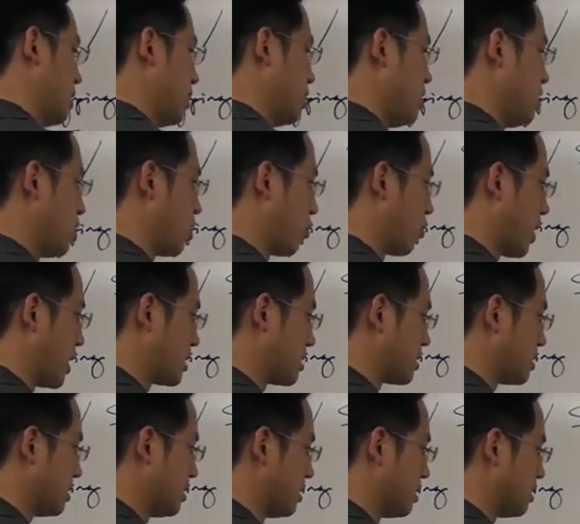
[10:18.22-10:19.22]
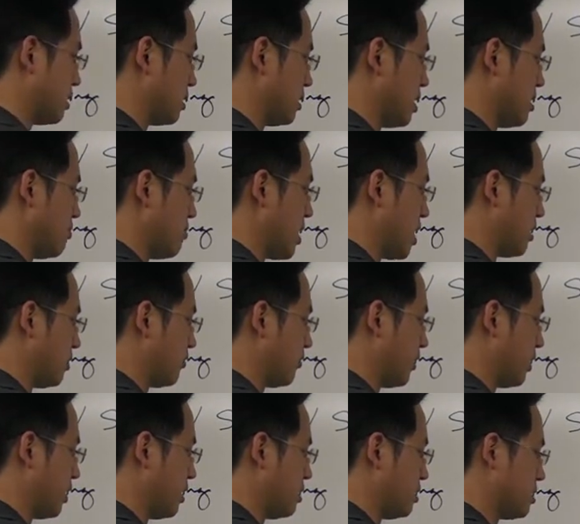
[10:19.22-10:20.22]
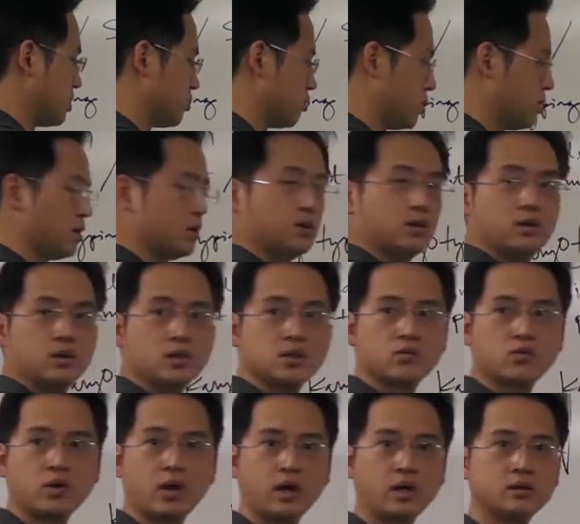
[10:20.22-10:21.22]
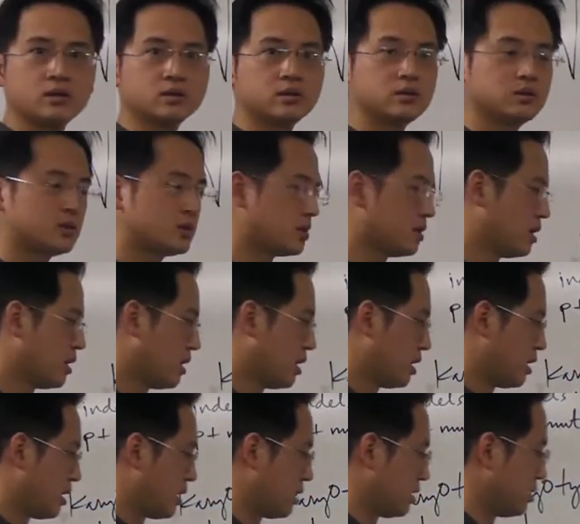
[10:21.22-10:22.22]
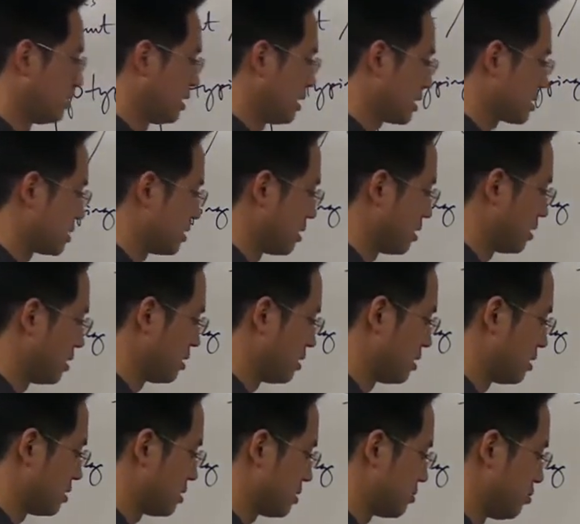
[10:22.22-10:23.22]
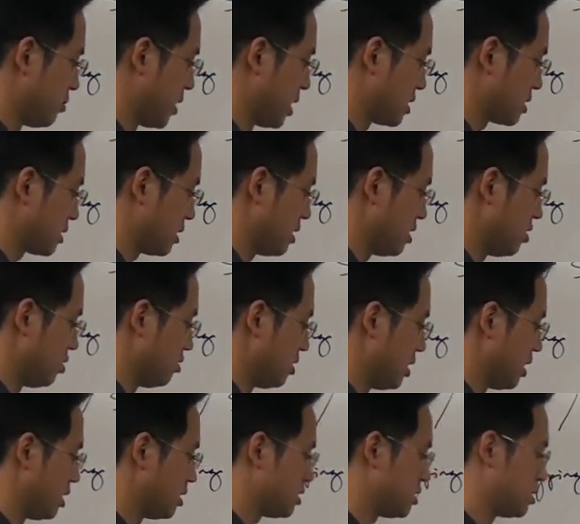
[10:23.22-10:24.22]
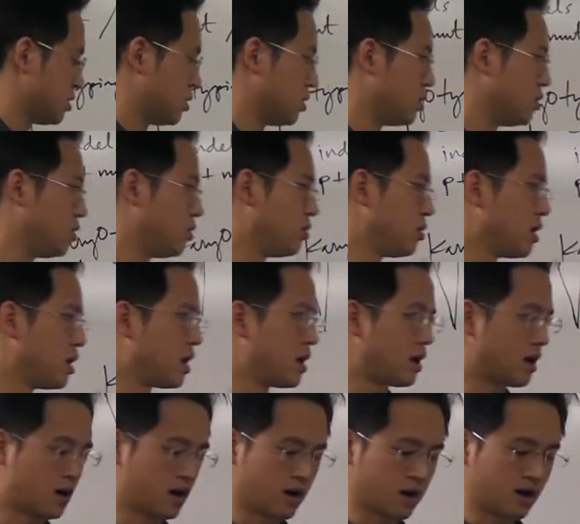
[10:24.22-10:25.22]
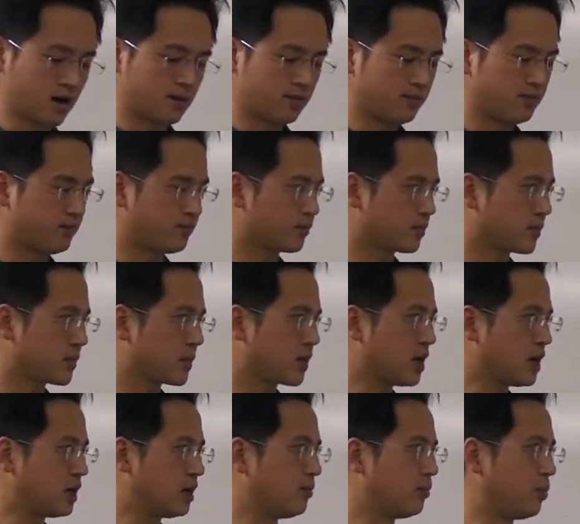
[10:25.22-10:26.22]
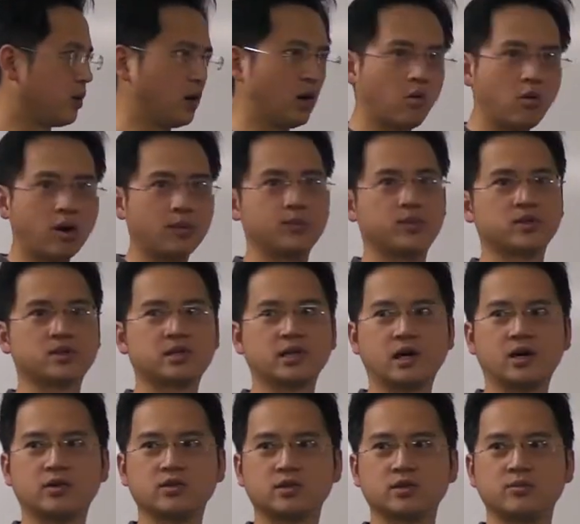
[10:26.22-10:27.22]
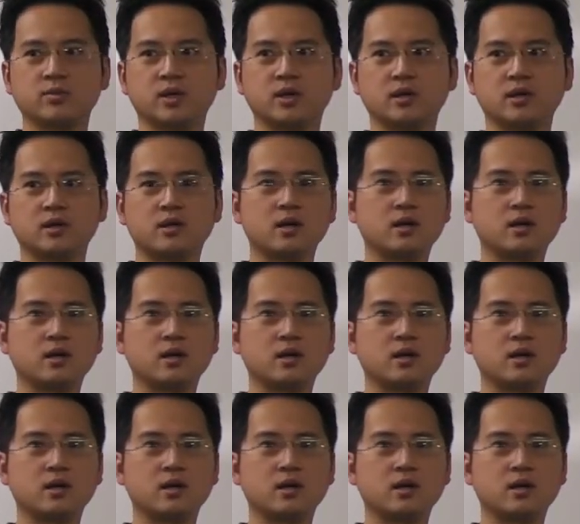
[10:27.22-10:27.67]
You arrest it in metaphase with these reagents. And the next thing is basically you need to kind of blow up the cells a bit.